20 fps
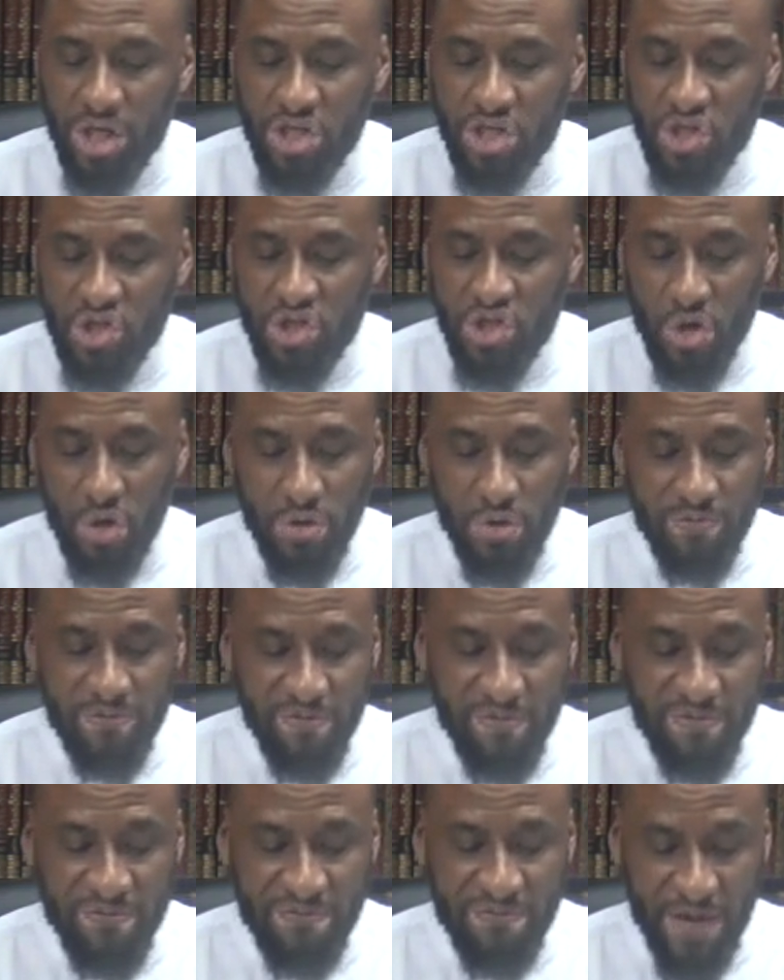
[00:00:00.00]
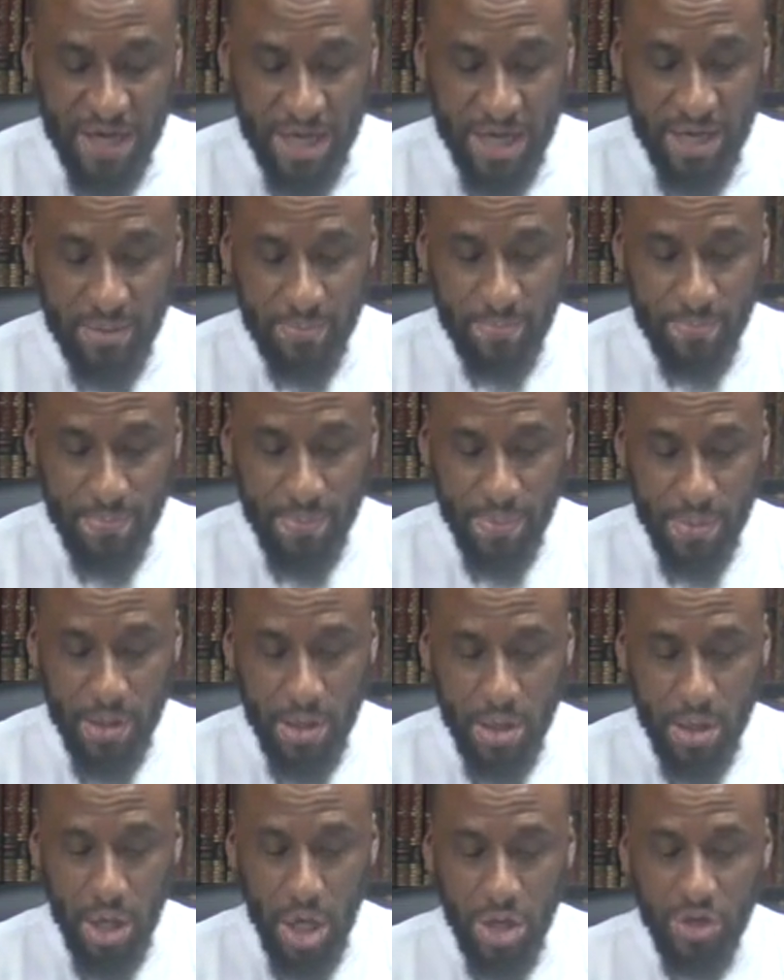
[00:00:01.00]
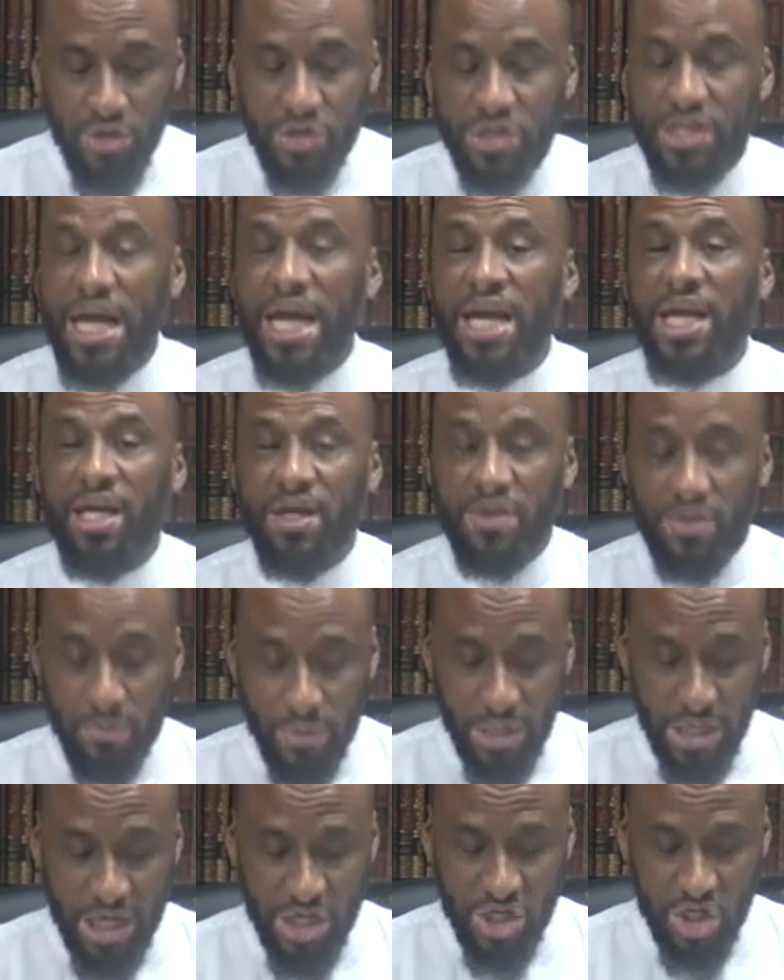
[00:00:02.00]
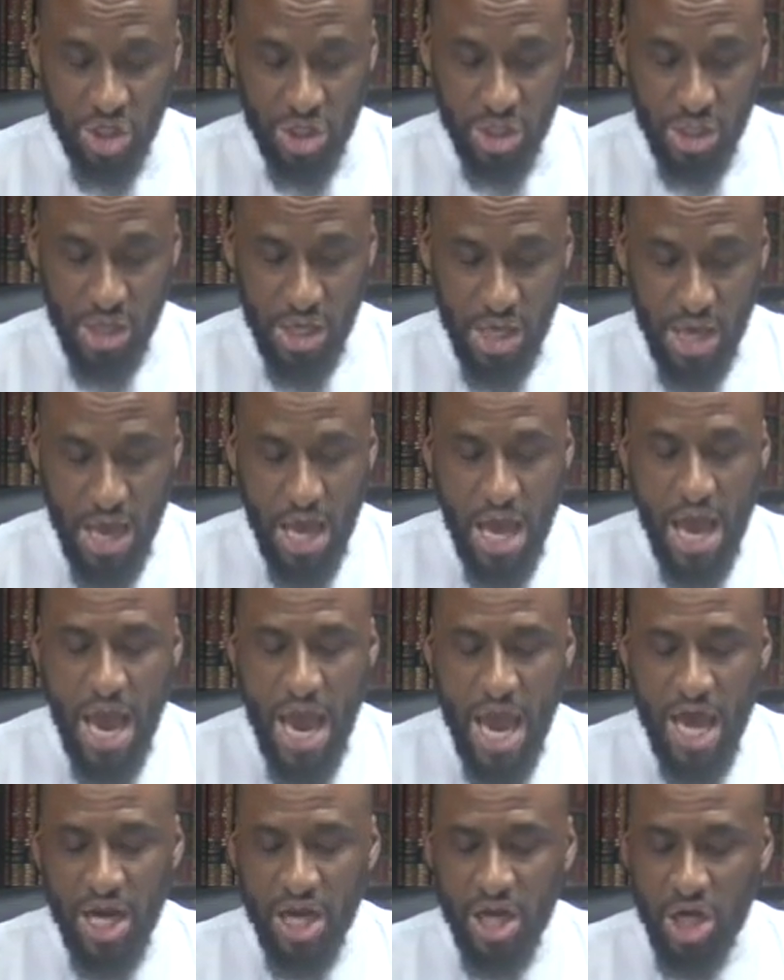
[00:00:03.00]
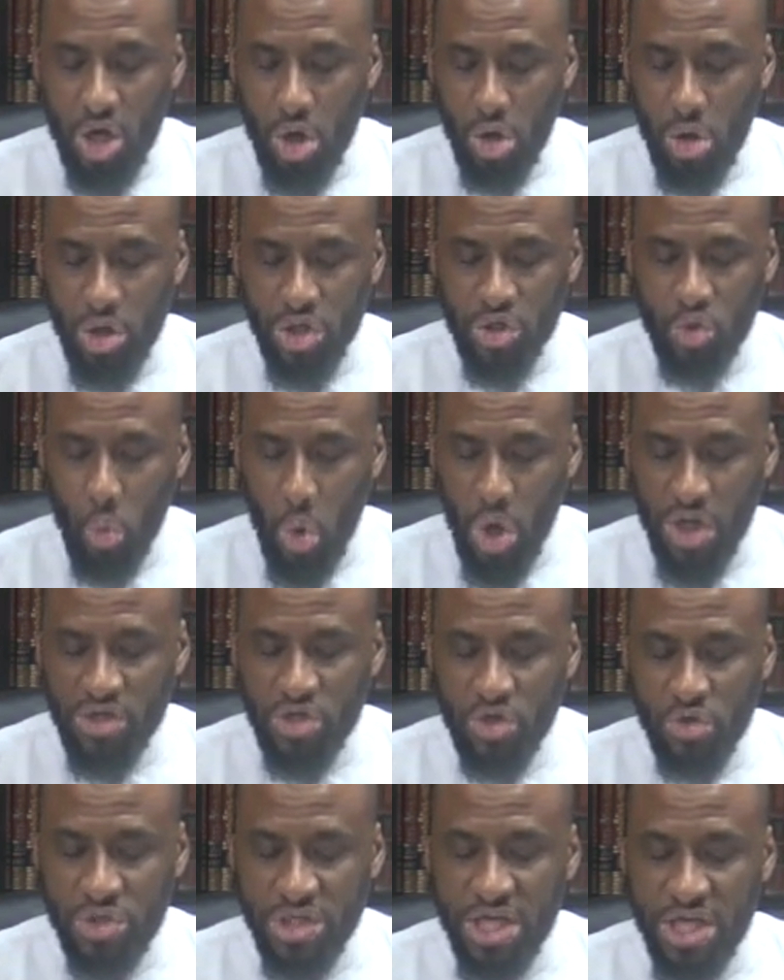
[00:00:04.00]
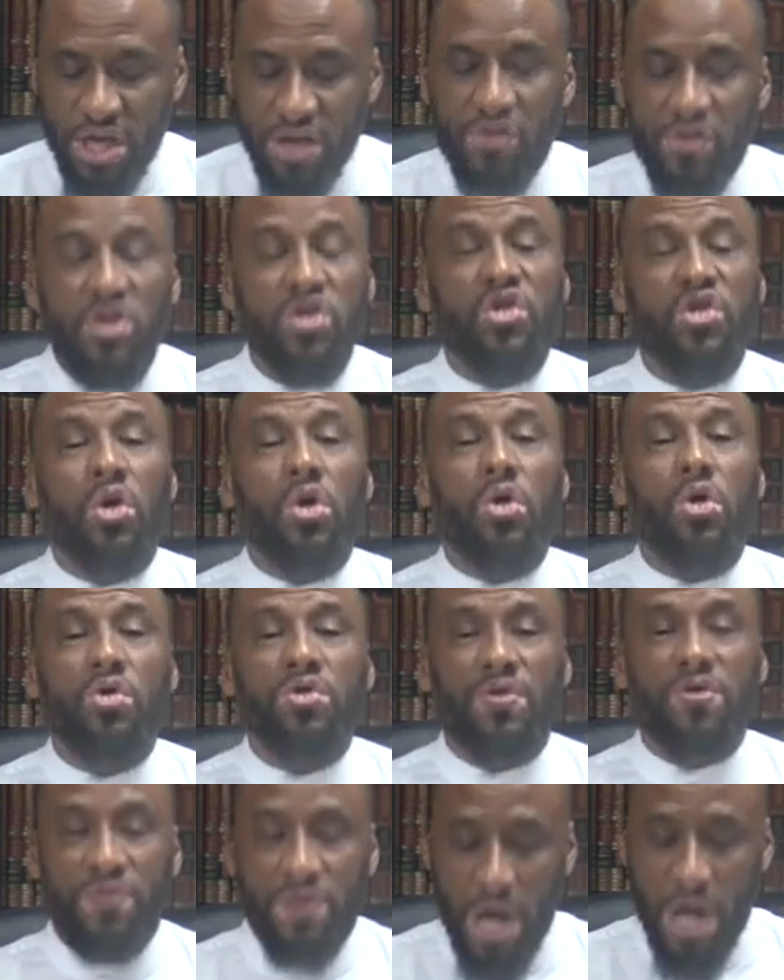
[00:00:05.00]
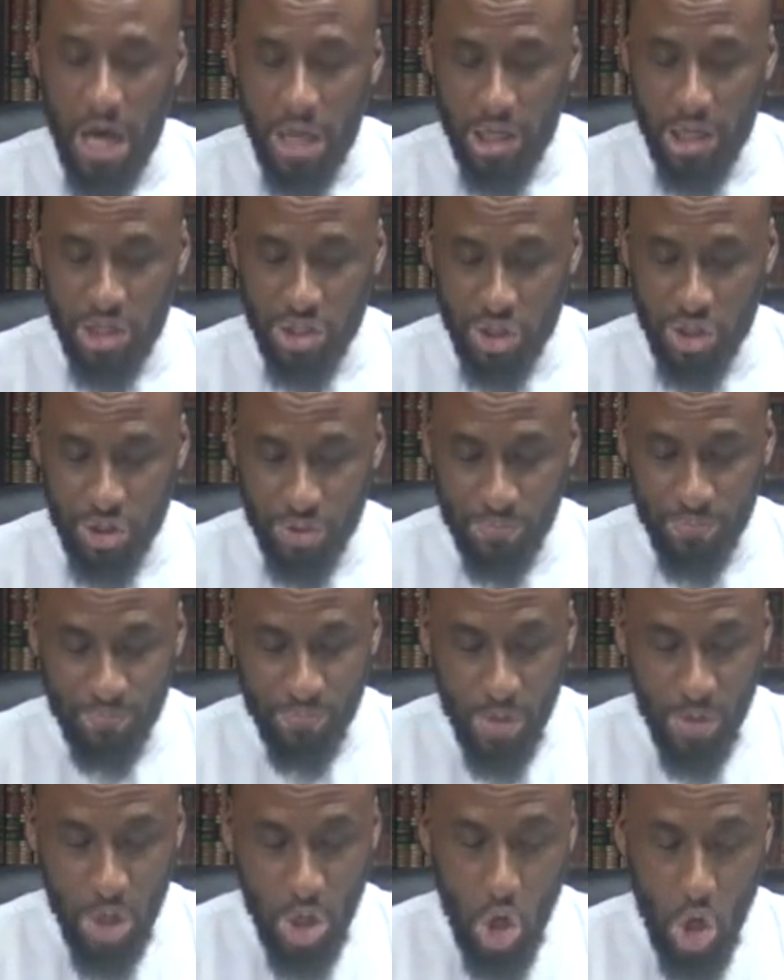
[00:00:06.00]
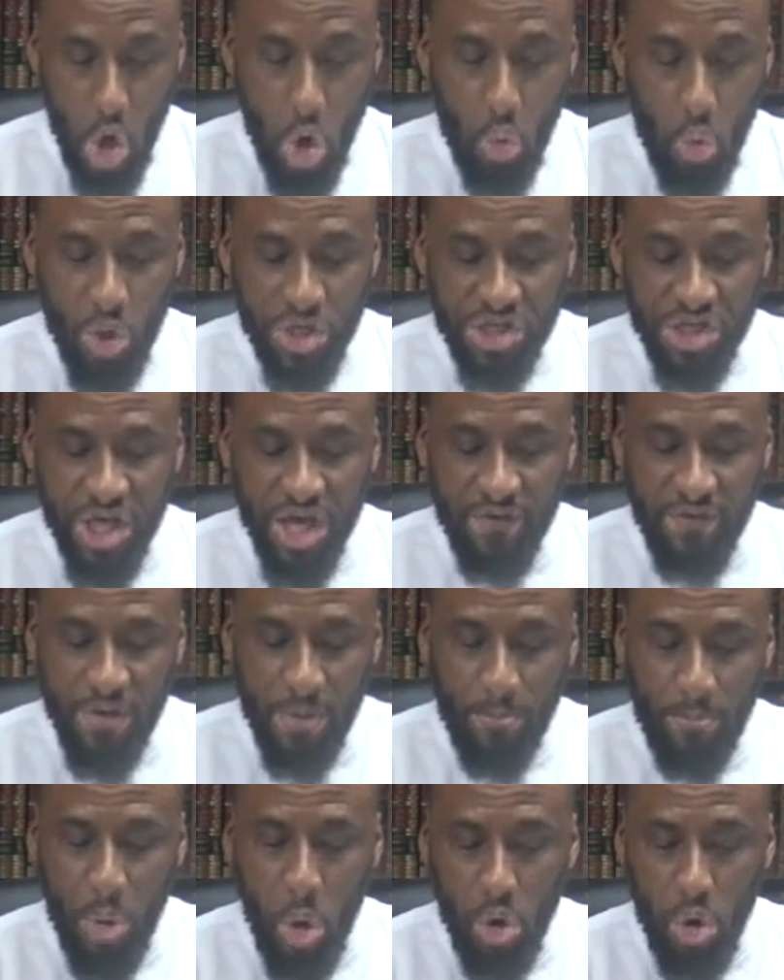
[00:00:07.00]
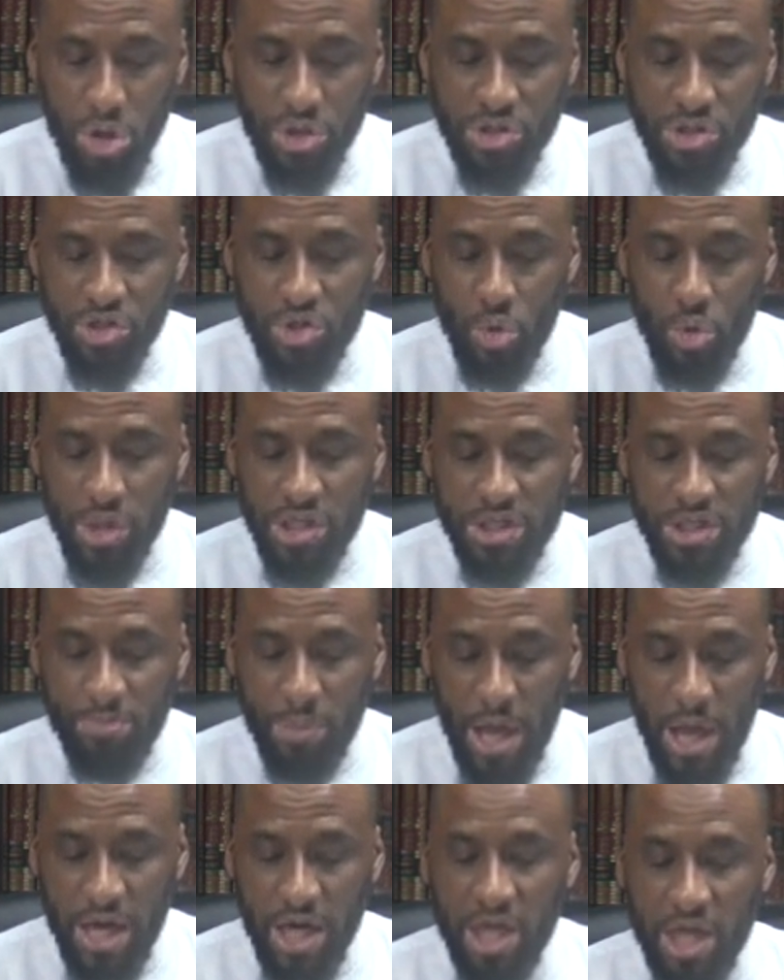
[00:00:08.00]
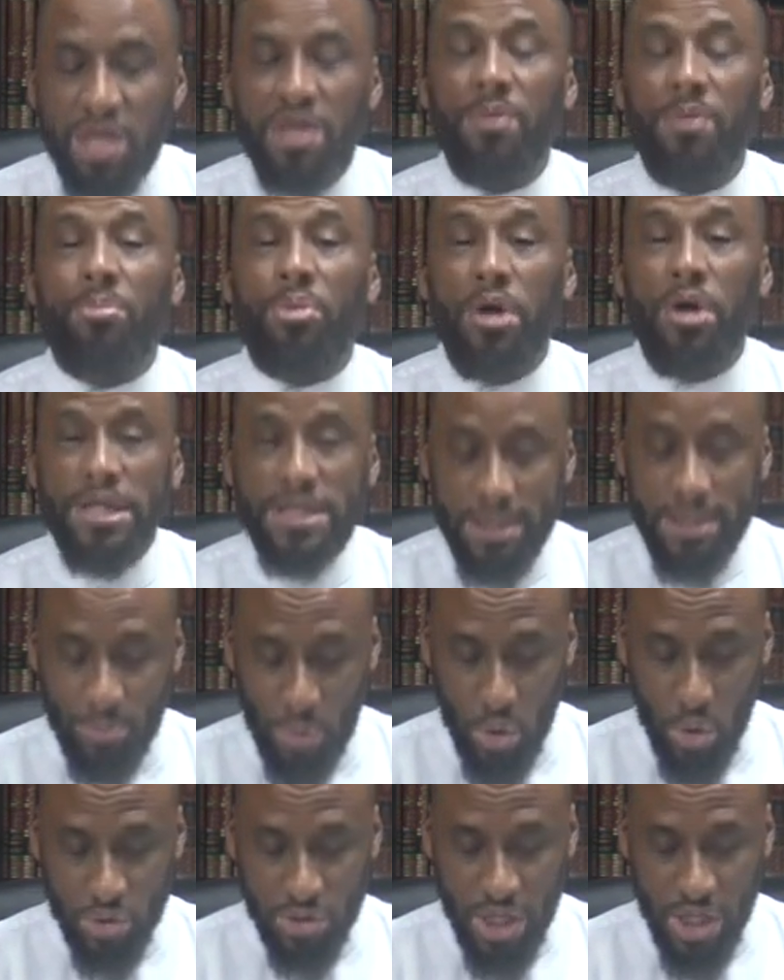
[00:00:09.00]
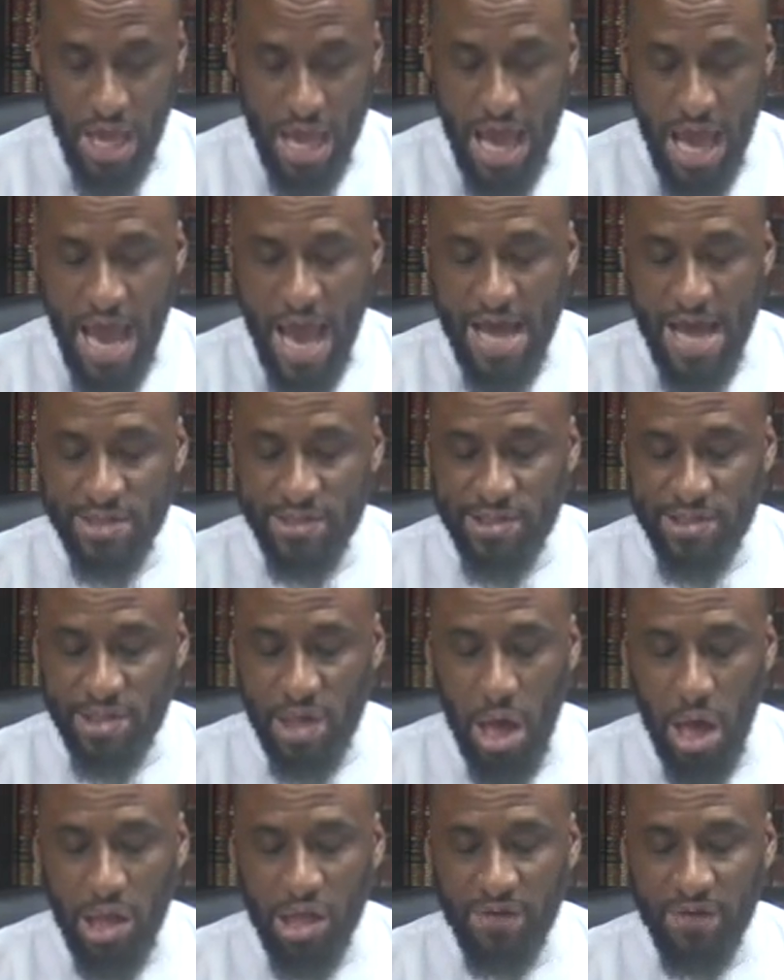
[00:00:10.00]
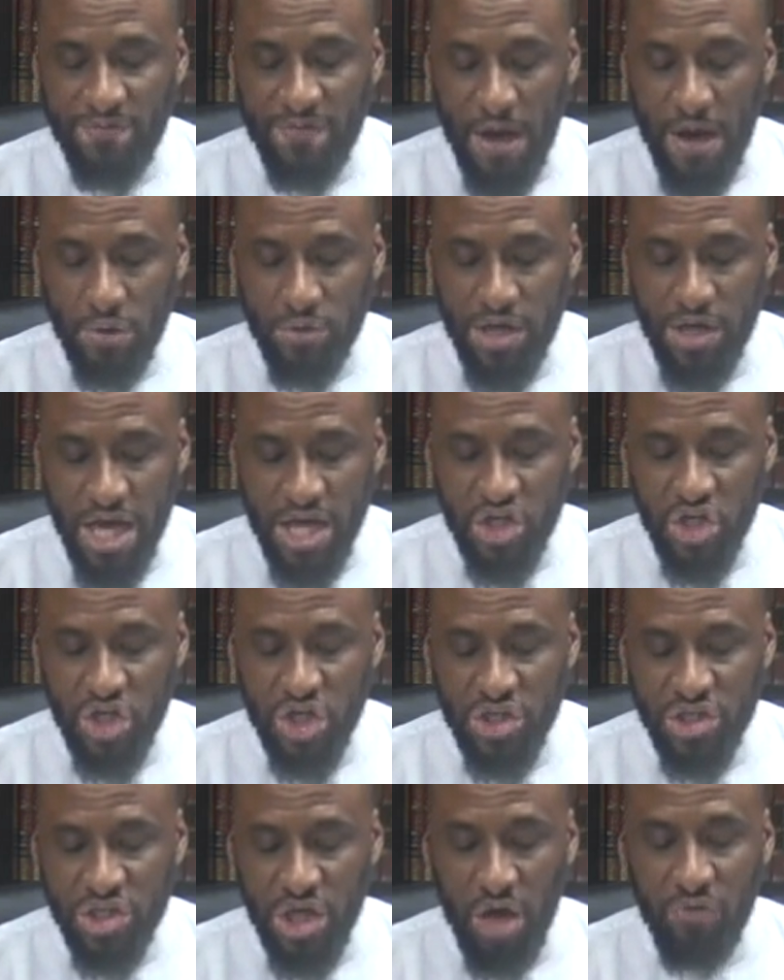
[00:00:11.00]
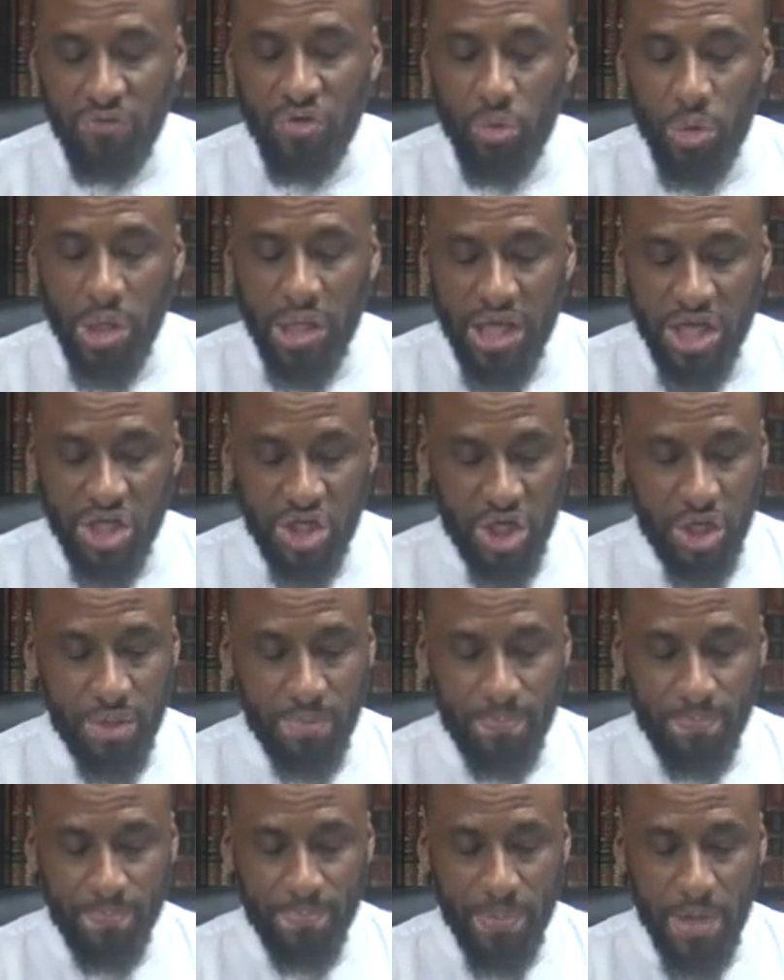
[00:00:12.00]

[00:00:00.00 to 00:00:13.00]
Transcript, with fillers: concern for fiqh, understanding of the religion, and encourage one to sit in the circles of knowledge, which give importance to explaining the principles and solid foundations of the religion.